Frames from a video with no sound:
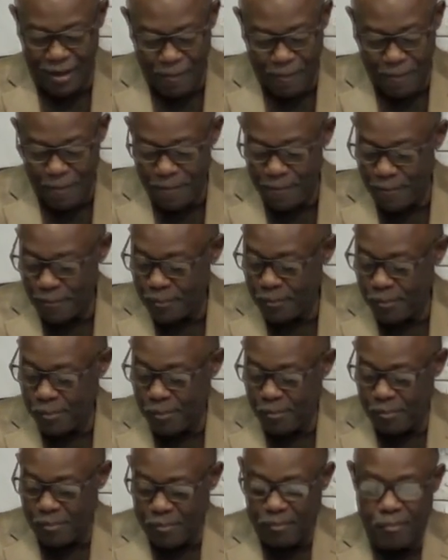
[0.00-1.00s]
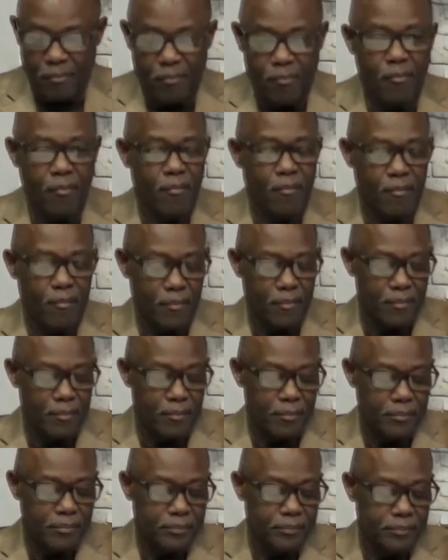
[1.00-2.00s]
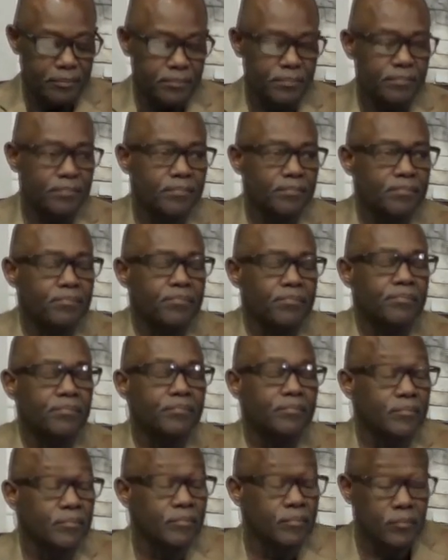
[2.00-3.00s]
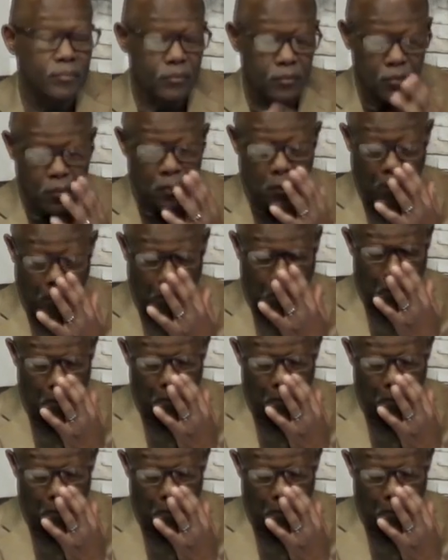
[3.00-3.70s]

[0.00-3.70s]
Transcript: (silent)